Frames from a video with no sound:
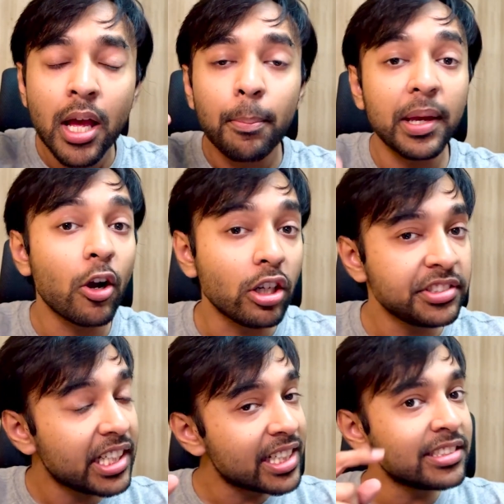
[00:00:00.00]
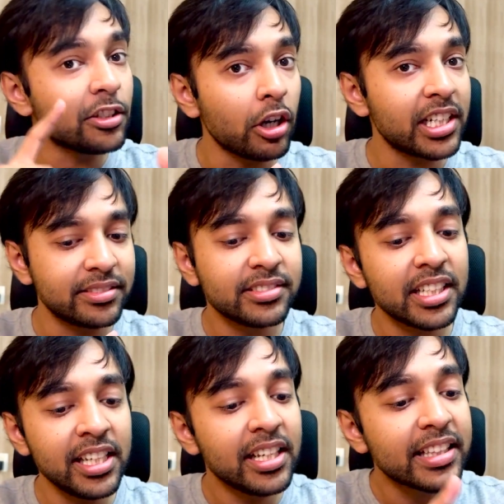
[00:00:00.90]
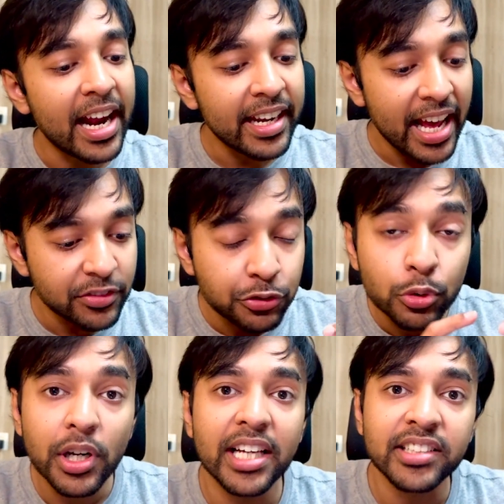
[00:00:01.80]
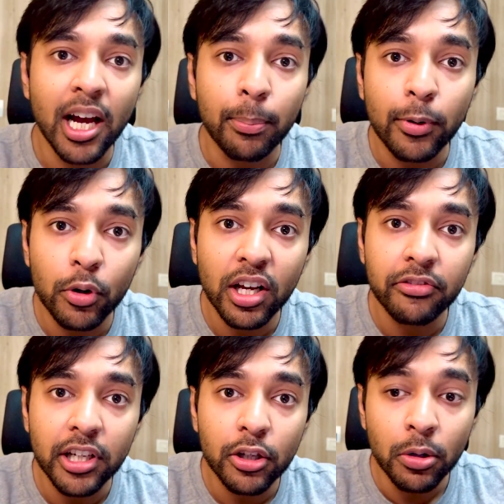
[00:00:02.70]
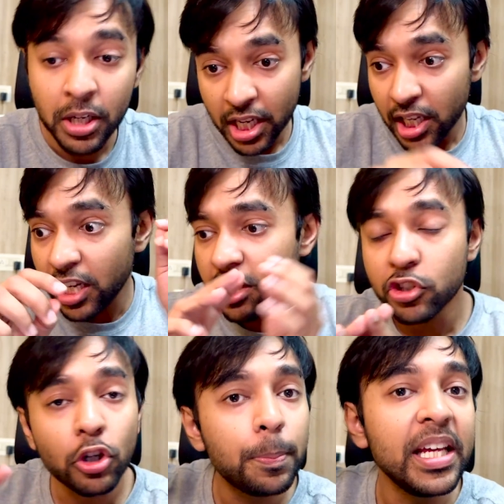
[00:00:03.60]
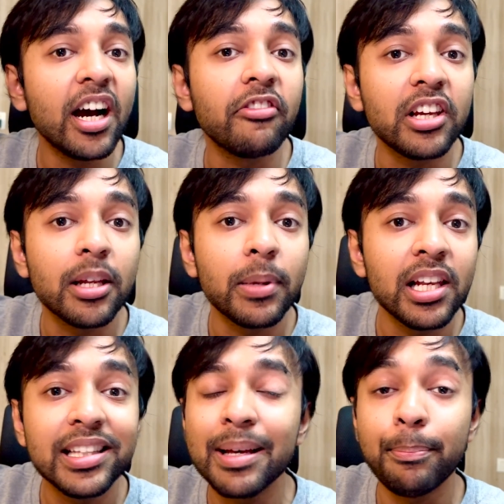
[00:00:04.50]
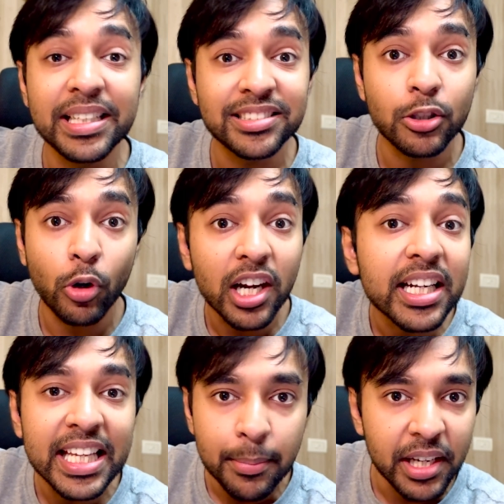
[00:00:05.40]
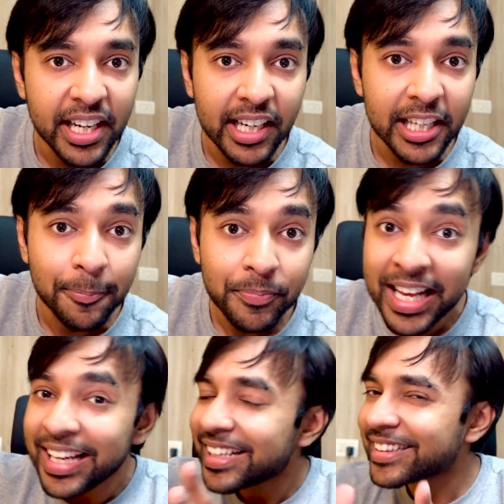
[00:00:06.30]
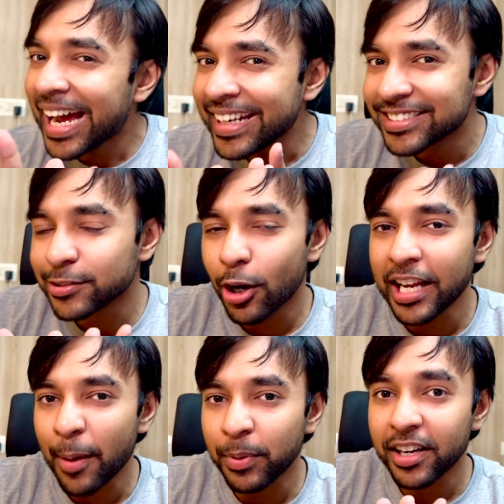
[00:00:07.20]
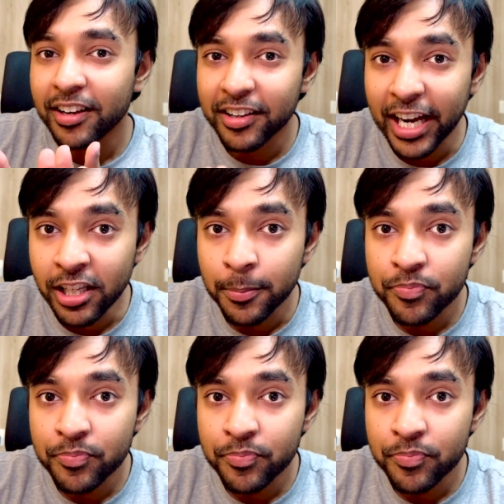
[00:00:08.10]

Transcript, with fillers: because it is not necessary that as soon as I upload a video, it should be available in the best quality immediately. That does not happen, right?